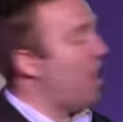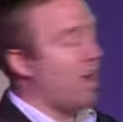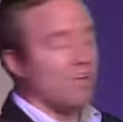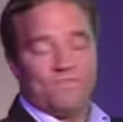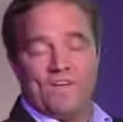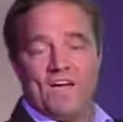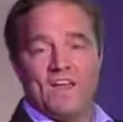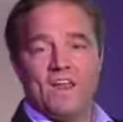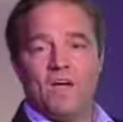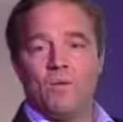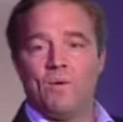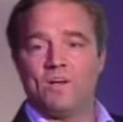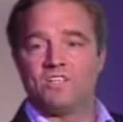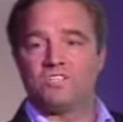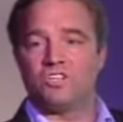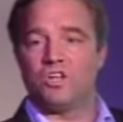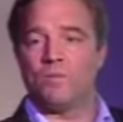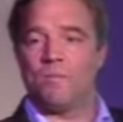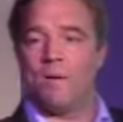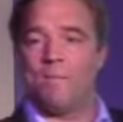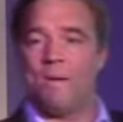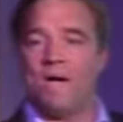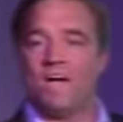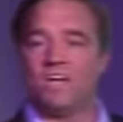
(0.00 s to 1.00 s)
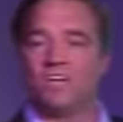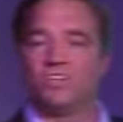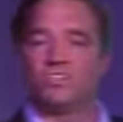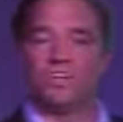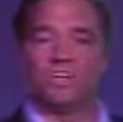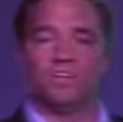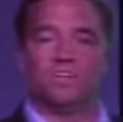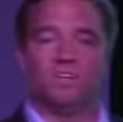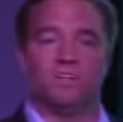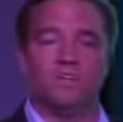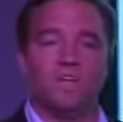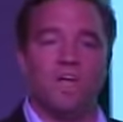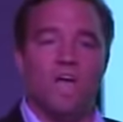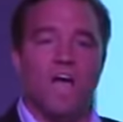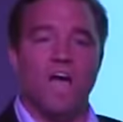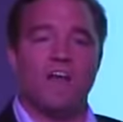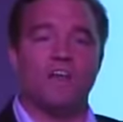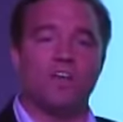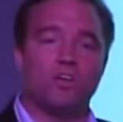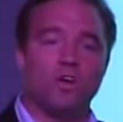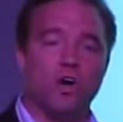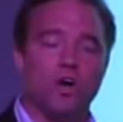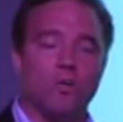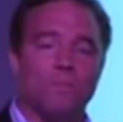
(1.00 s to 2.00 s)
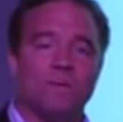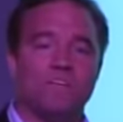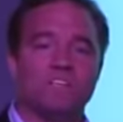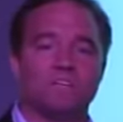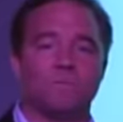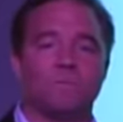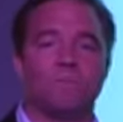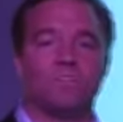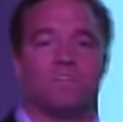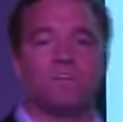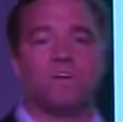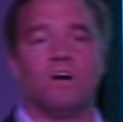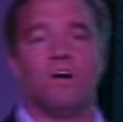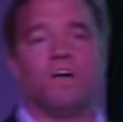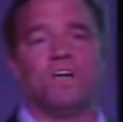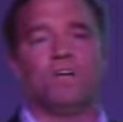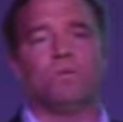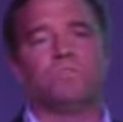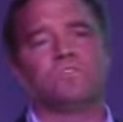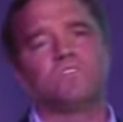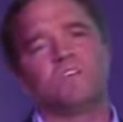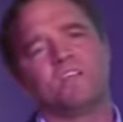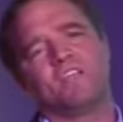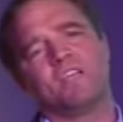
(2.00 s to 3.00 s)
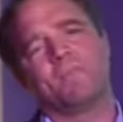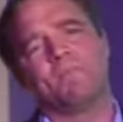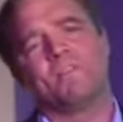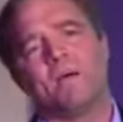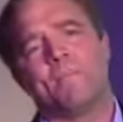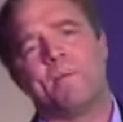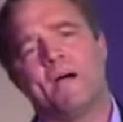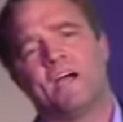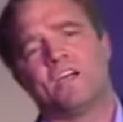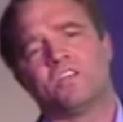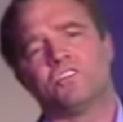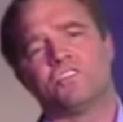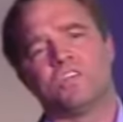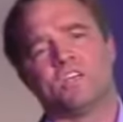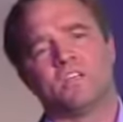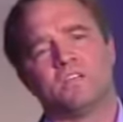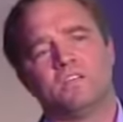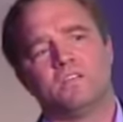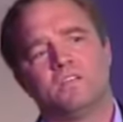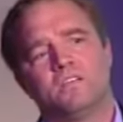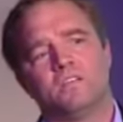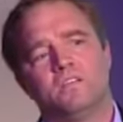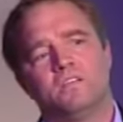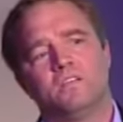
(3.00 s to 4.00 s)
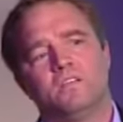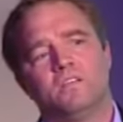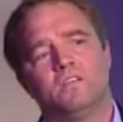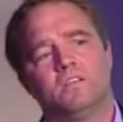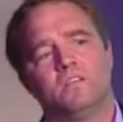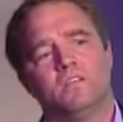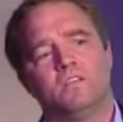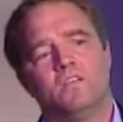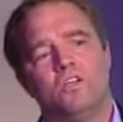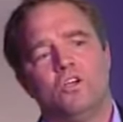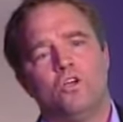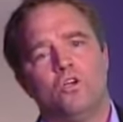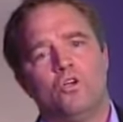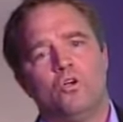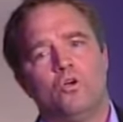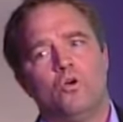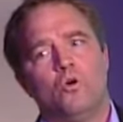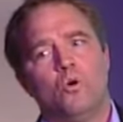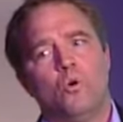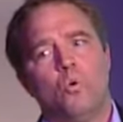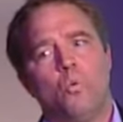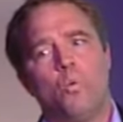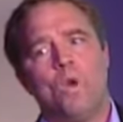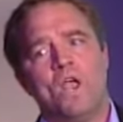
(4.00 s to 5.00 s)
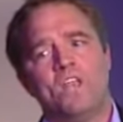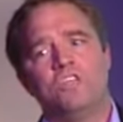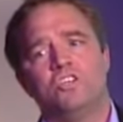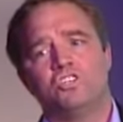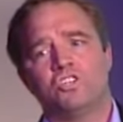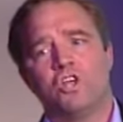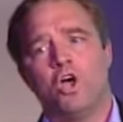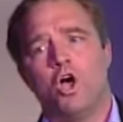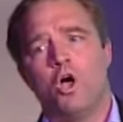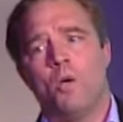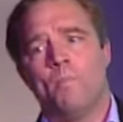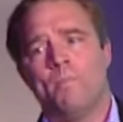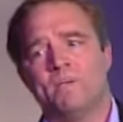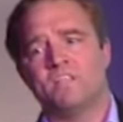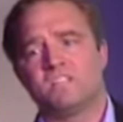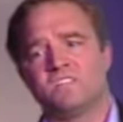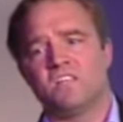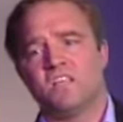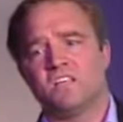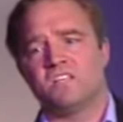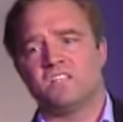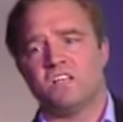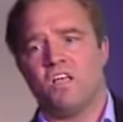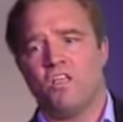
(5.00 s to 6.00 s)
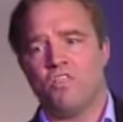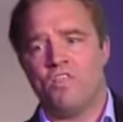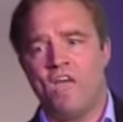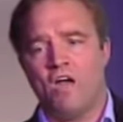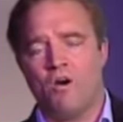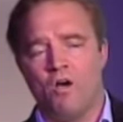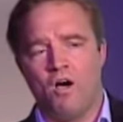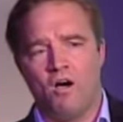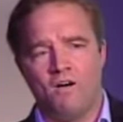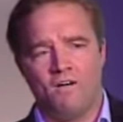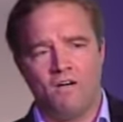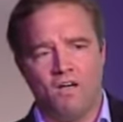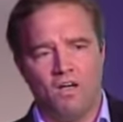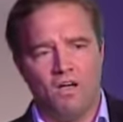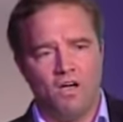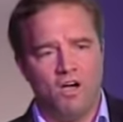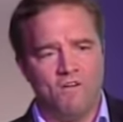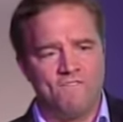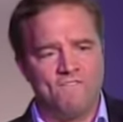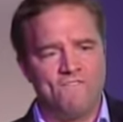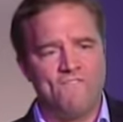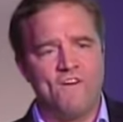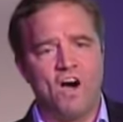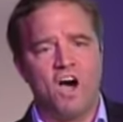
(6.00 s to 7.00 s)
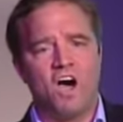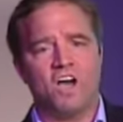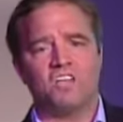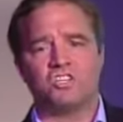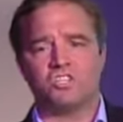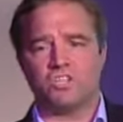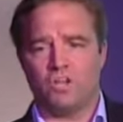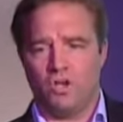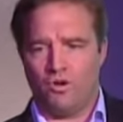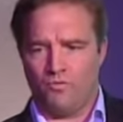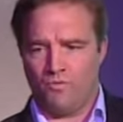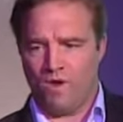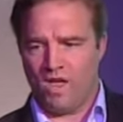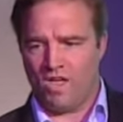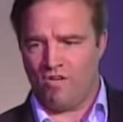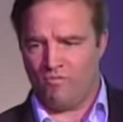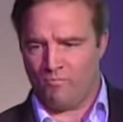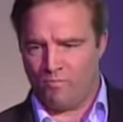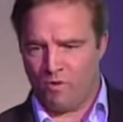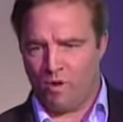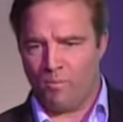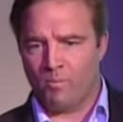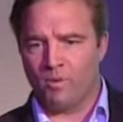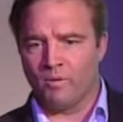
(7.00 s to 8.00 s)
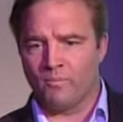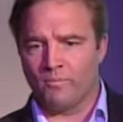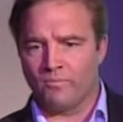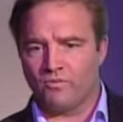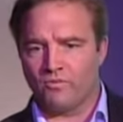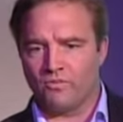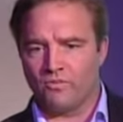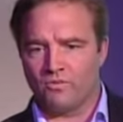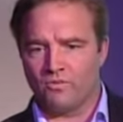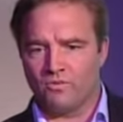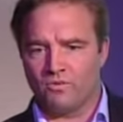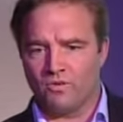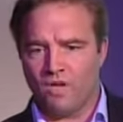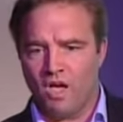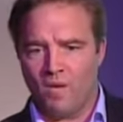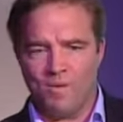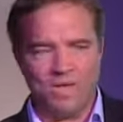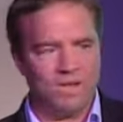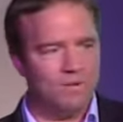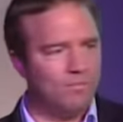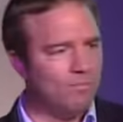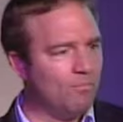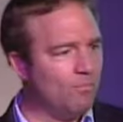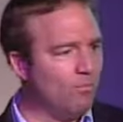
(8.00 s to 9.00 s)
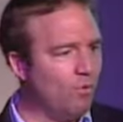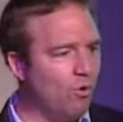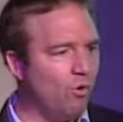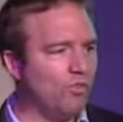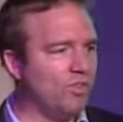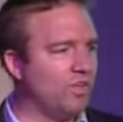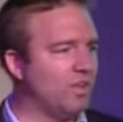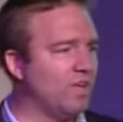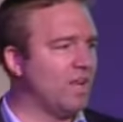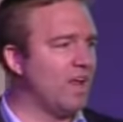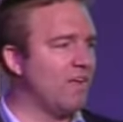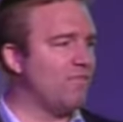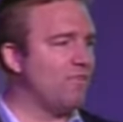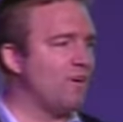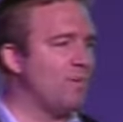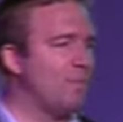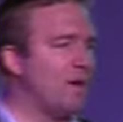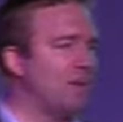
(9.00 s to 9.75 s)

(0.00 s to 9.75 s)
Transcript: I'd found out where to do my packaging, and I got a meeting with a guy who was going to give me that packaging. When you start a business, there are a vast array of problems. I mean, more than you could ever